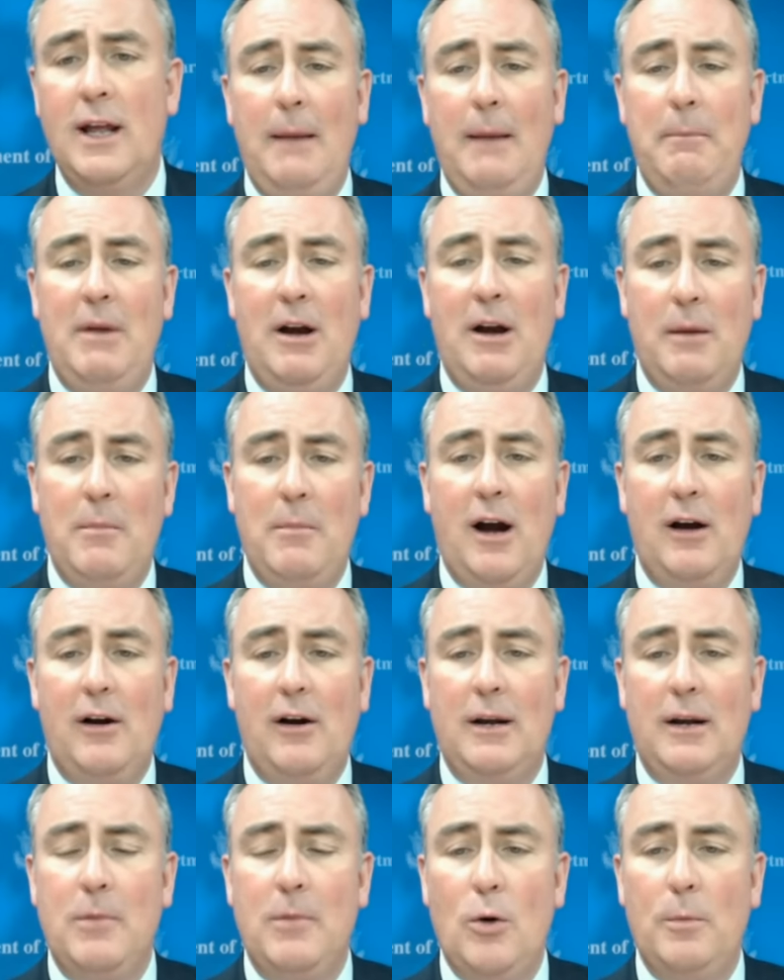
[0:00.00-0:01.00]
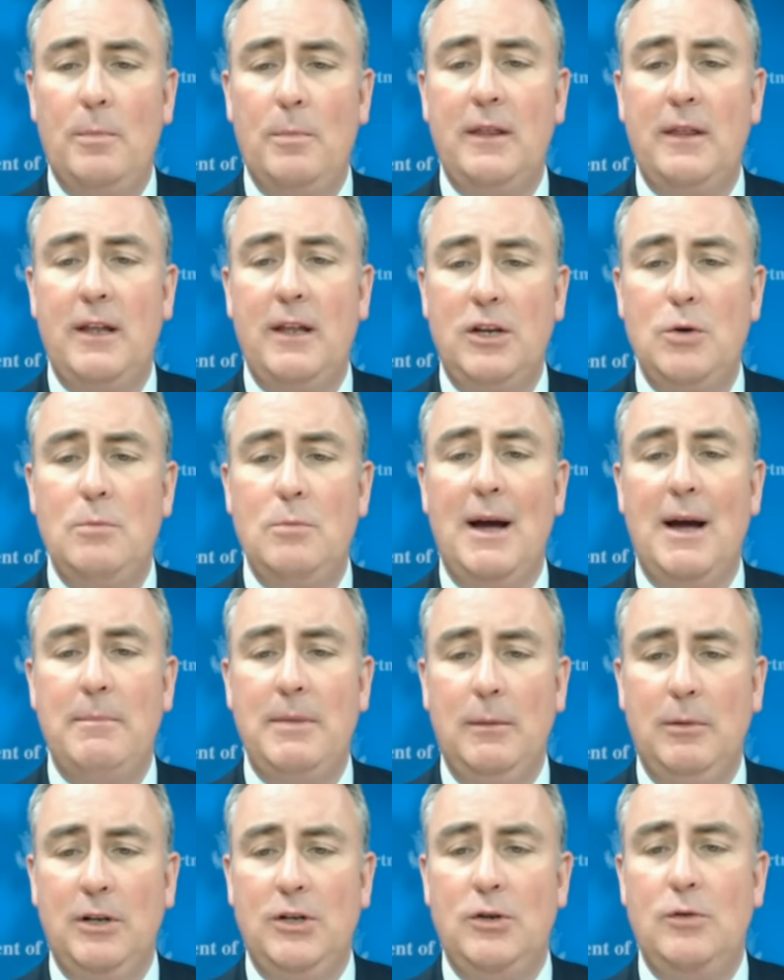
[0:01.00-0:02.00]
And Mary Margaret, I'm hoping that you might
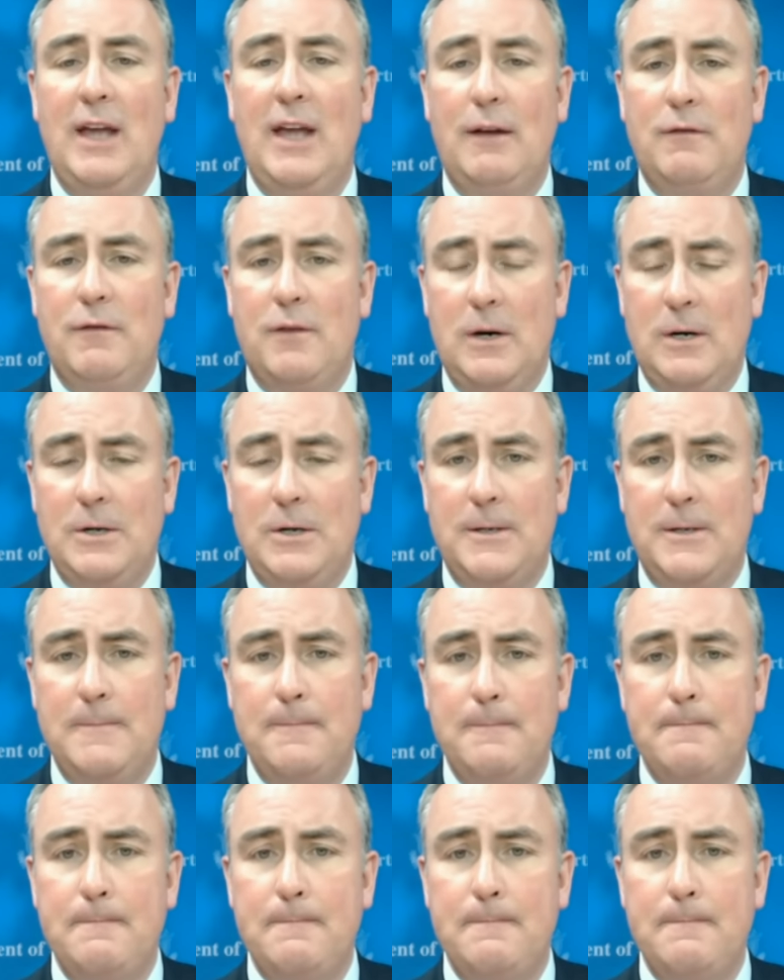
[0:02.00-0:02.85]
be able to do that first.